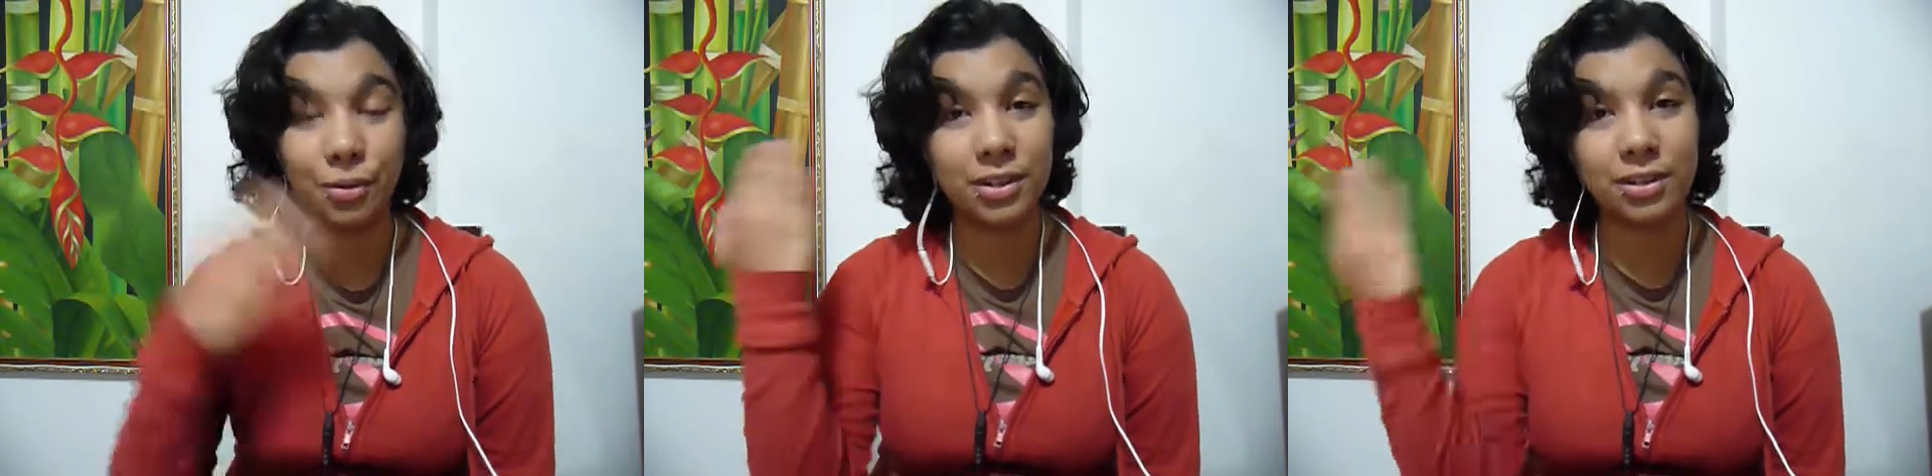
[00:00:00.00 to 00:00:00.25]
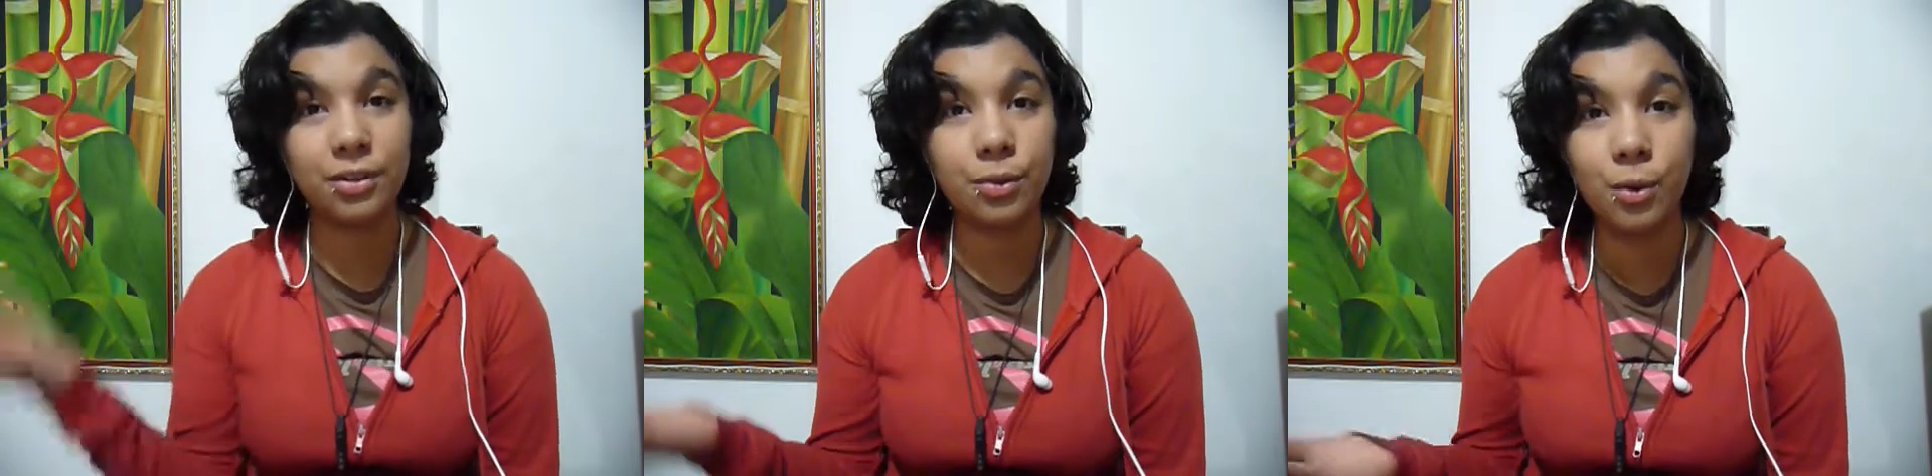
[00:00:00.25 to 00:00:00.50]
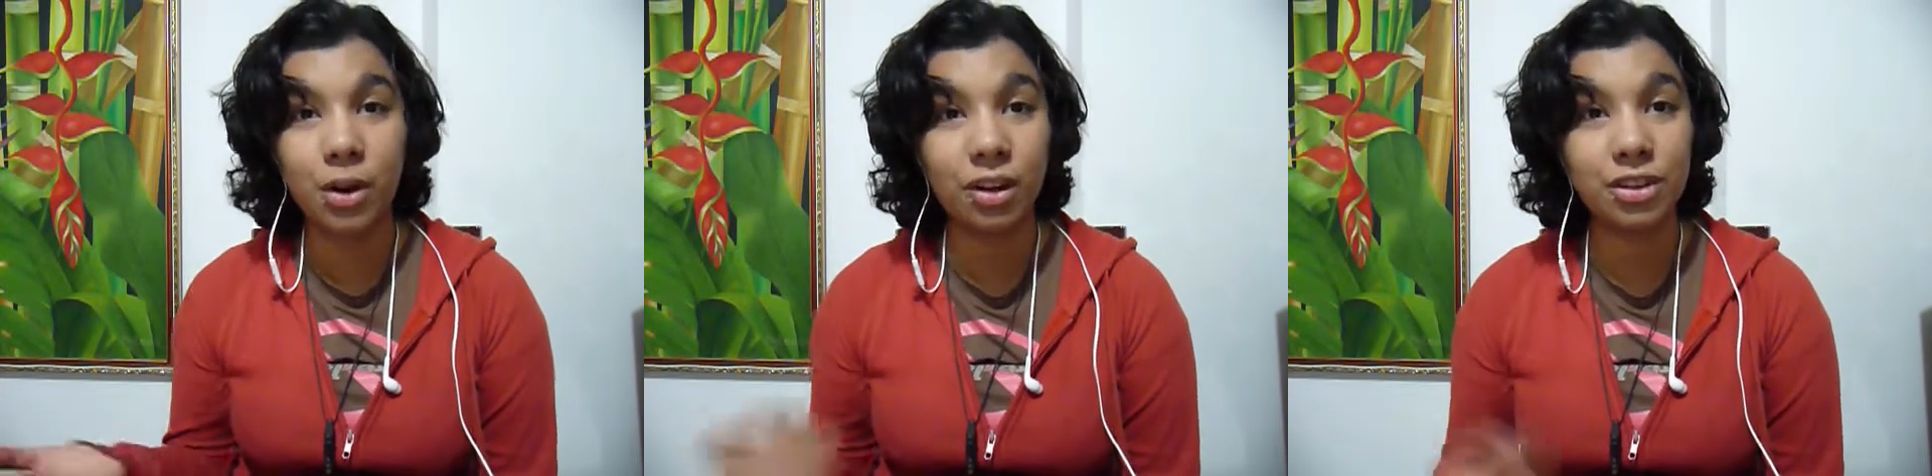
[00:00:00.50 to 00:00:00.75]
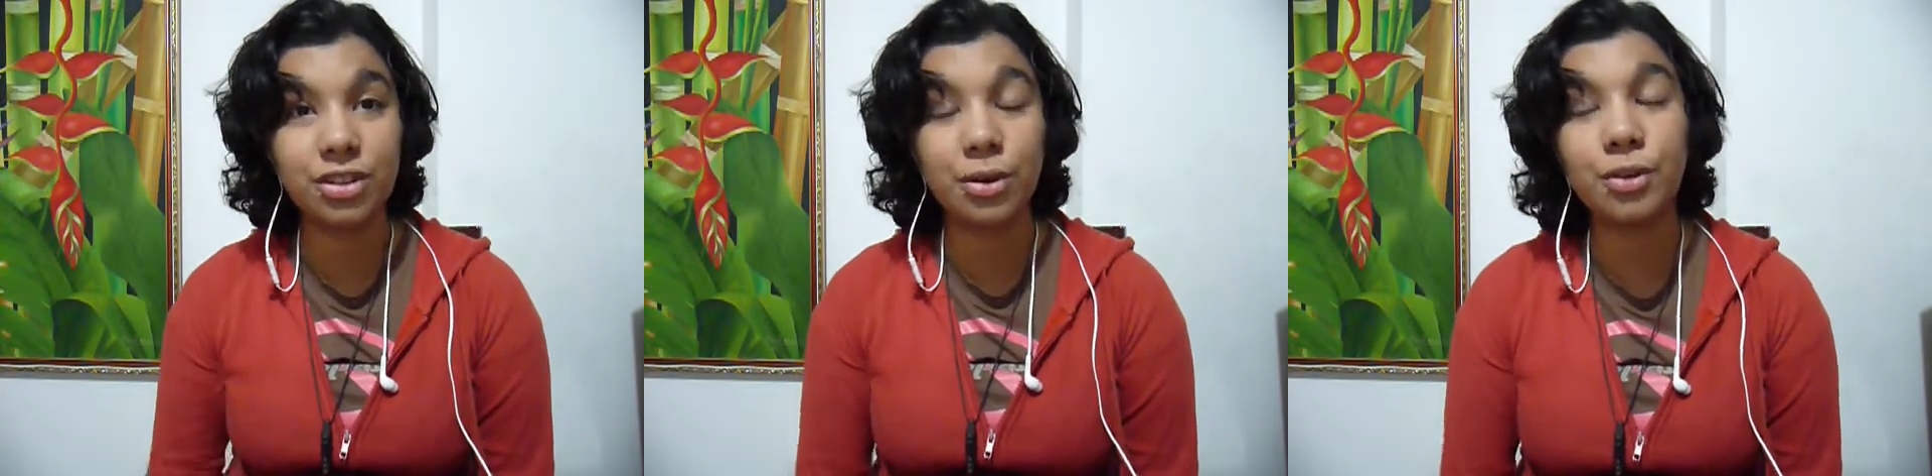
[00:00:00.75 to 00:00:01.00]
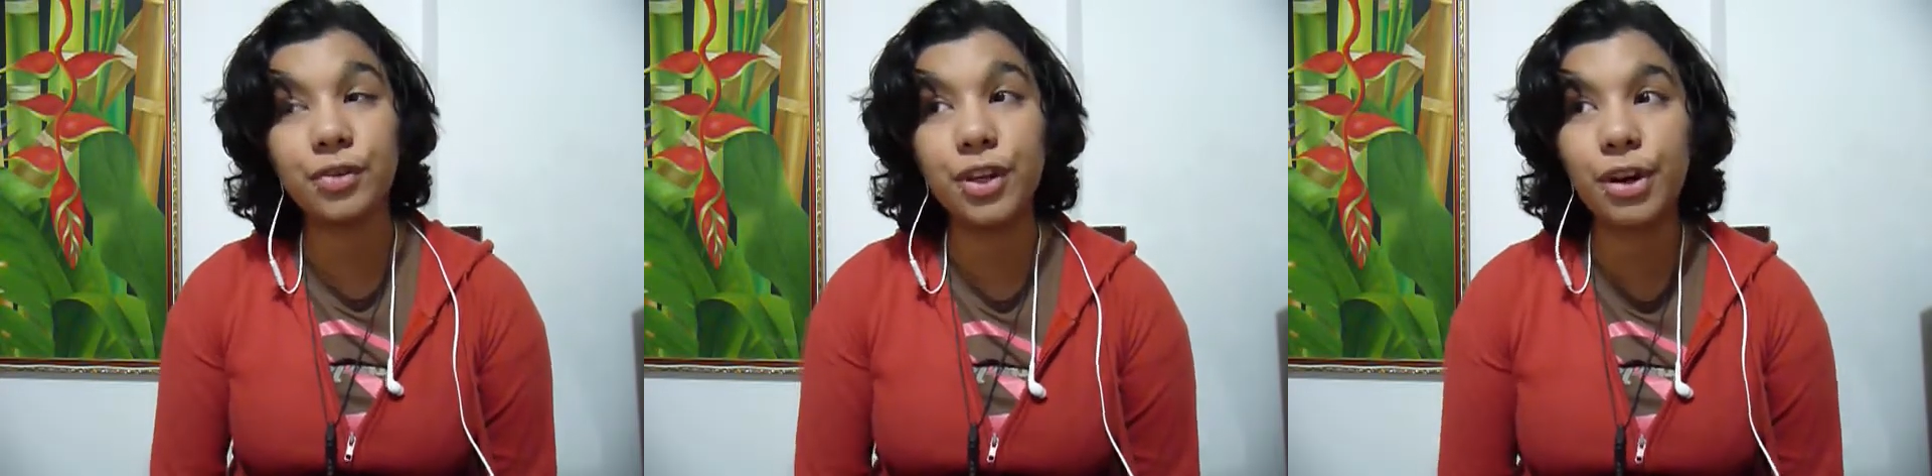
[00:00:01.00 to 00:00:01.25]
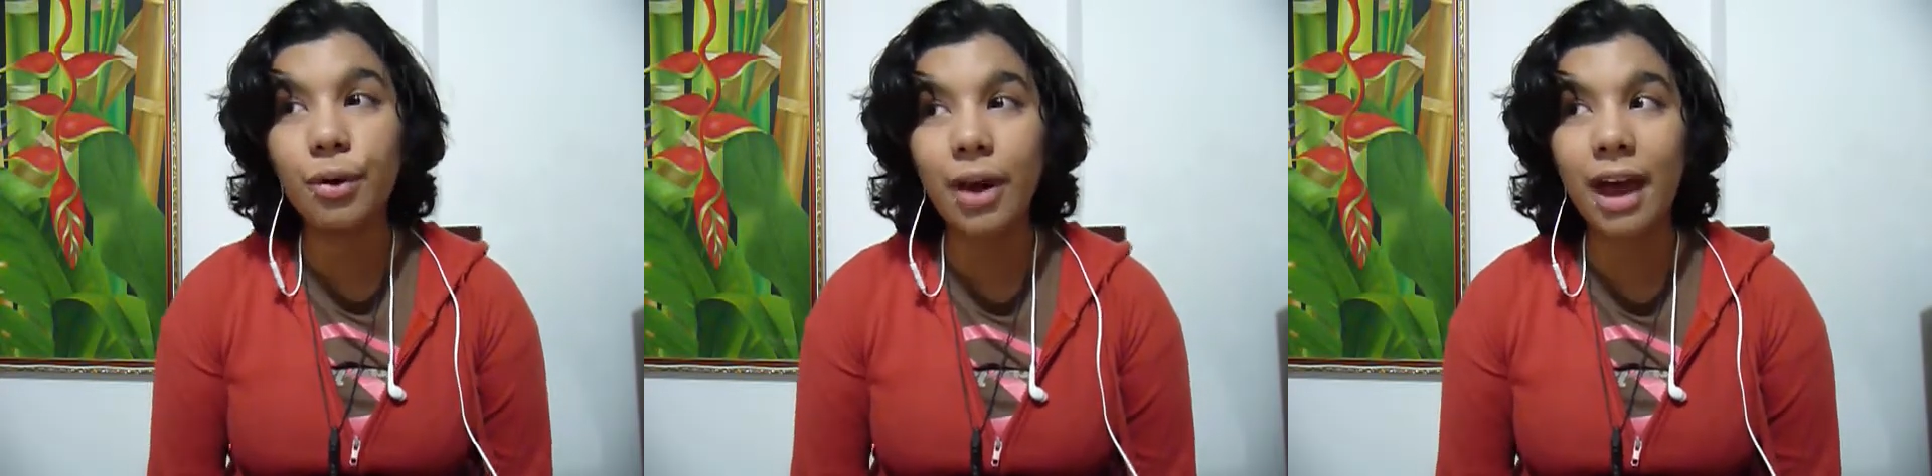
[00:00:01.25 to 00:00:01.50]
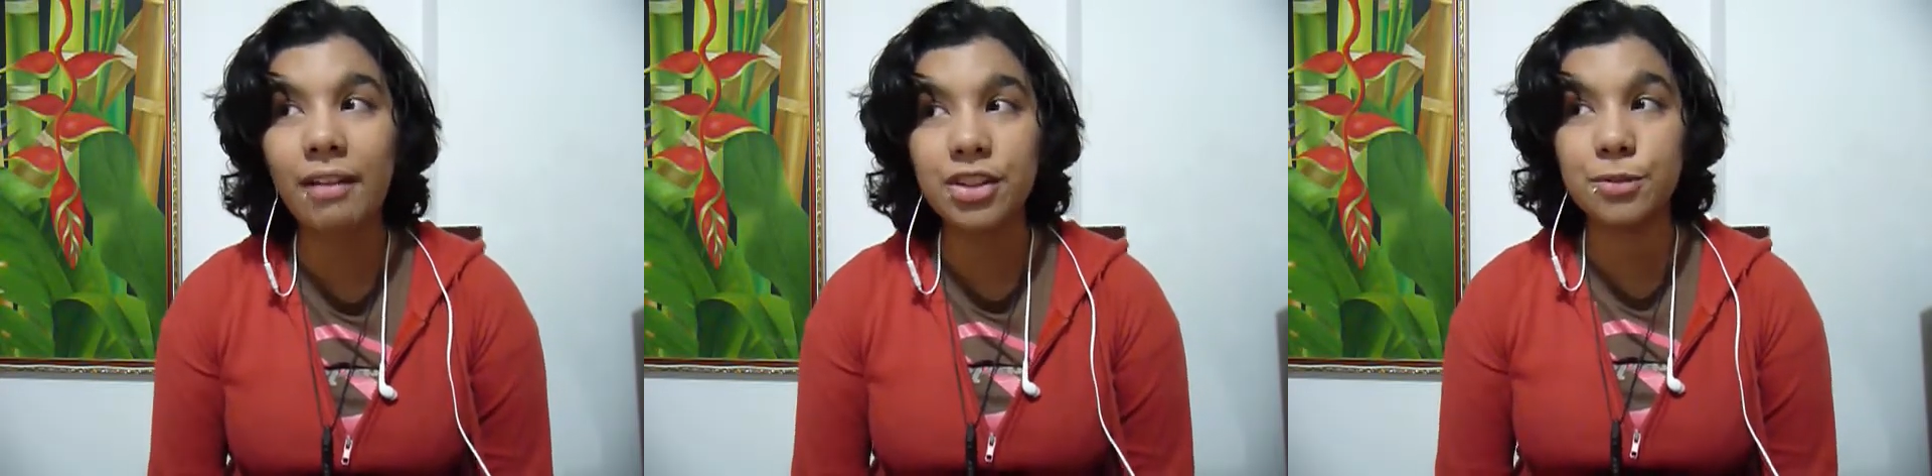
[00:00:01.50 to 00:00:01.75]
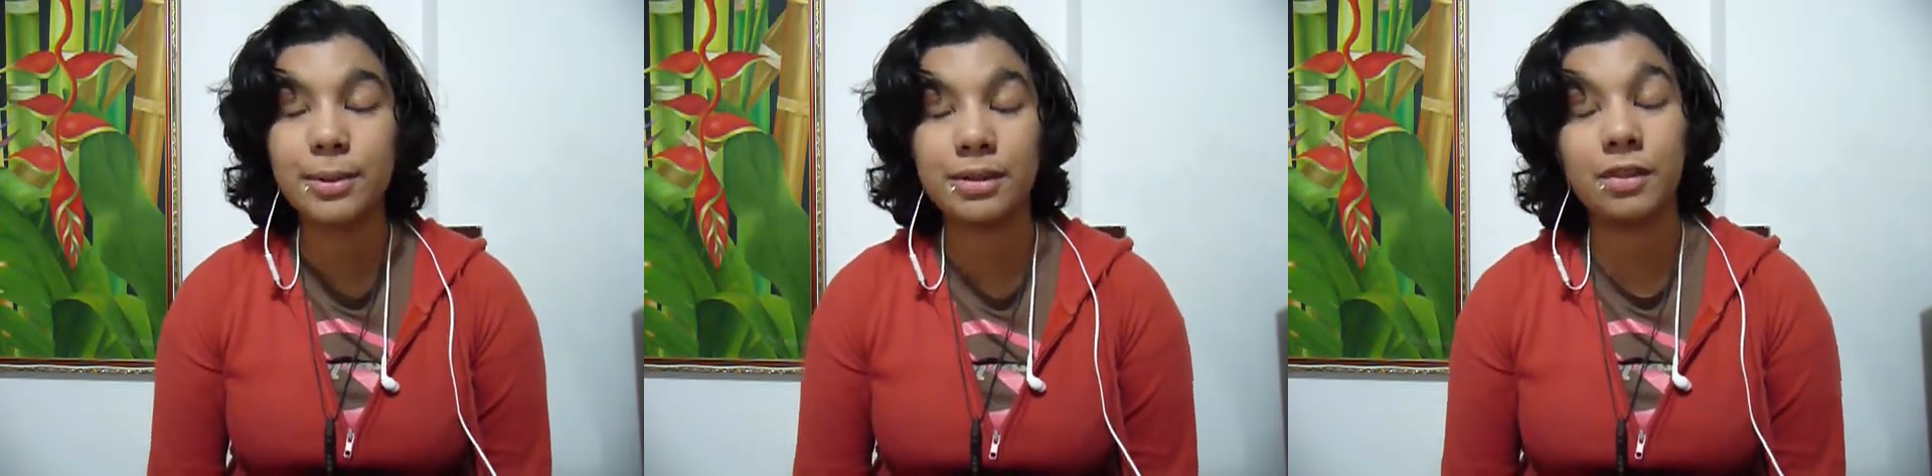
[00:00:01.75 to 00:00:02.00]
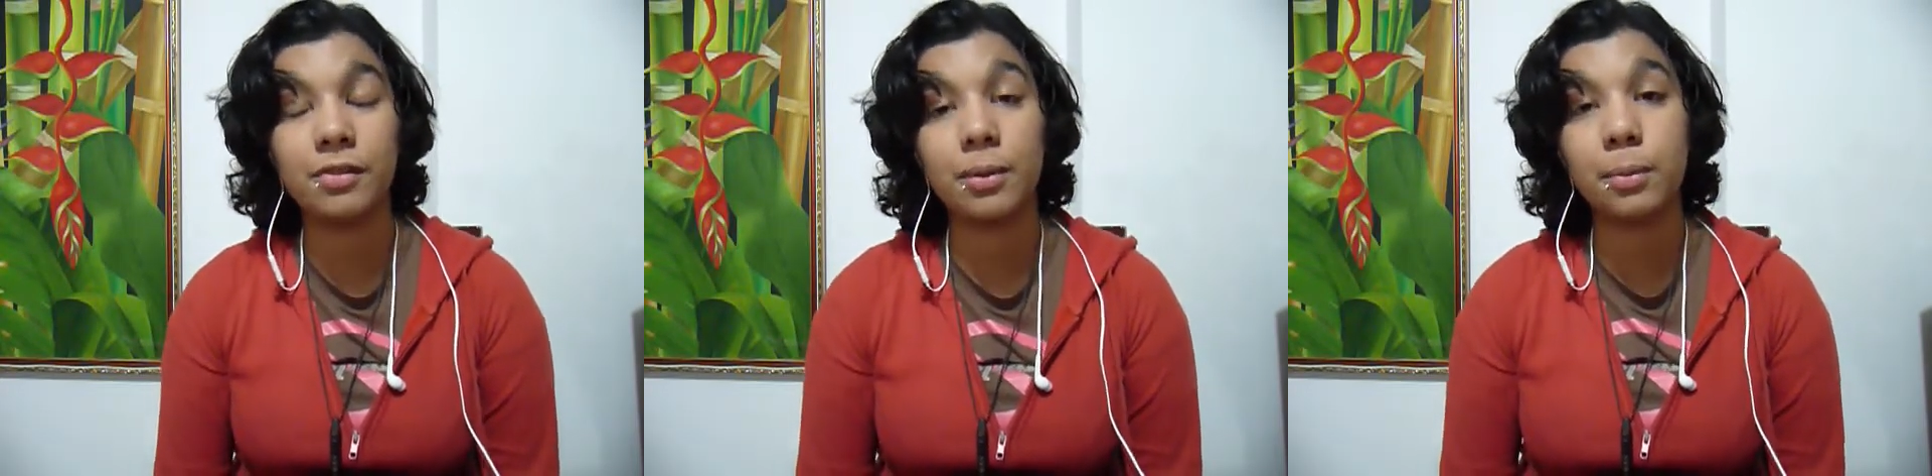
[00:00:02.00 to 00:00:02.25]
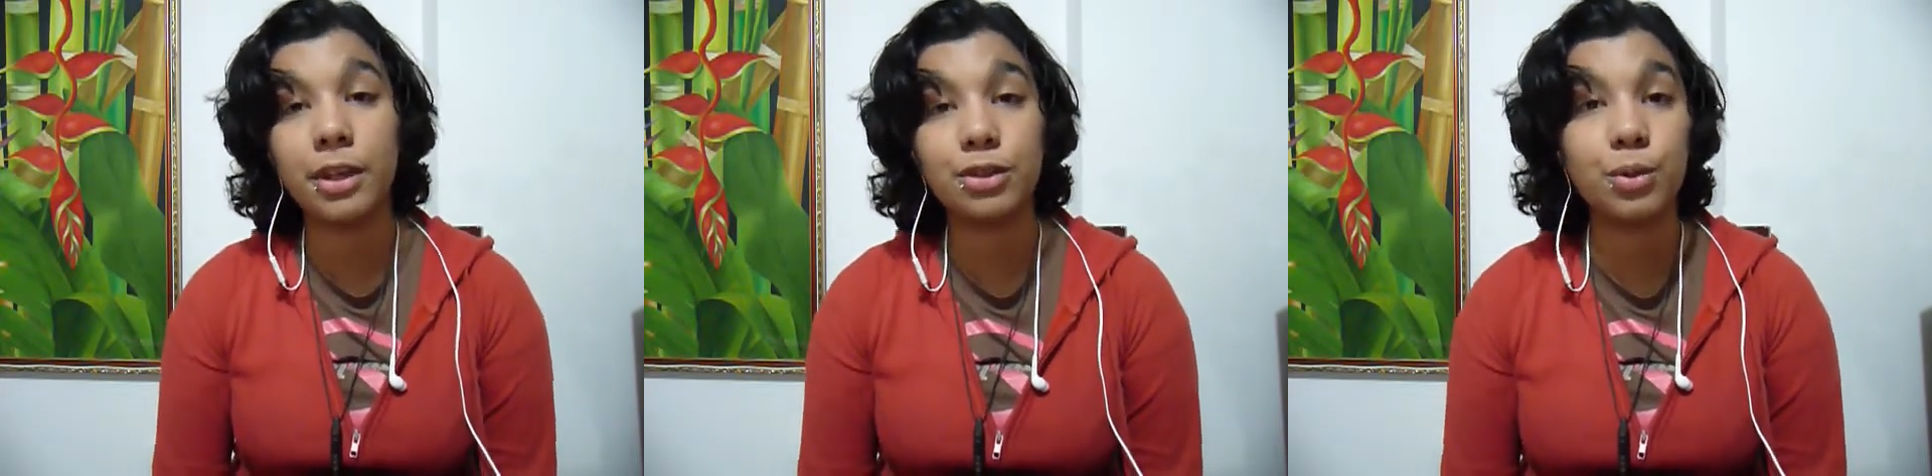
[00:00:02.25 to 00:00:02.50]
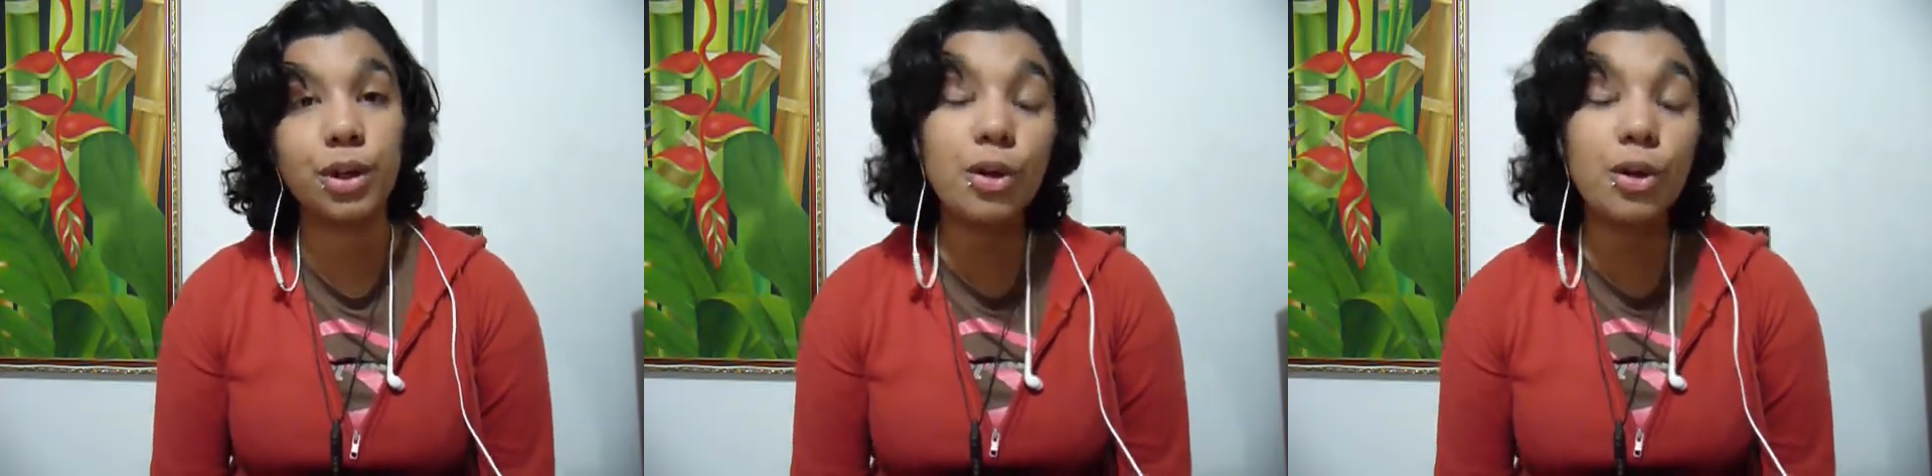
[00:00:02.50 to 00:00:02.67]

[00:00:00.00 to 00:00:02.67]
the rest of the world, so if you don't have a specific place